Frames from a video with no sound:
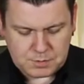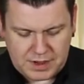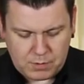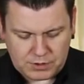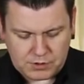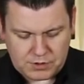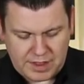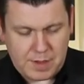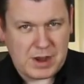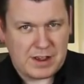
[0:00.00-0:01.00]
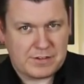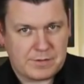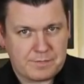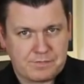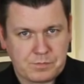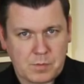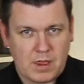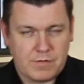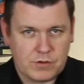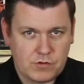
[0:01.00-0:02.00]
my word on the lemon is,
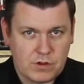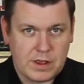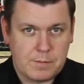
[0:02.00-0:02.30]
if it's really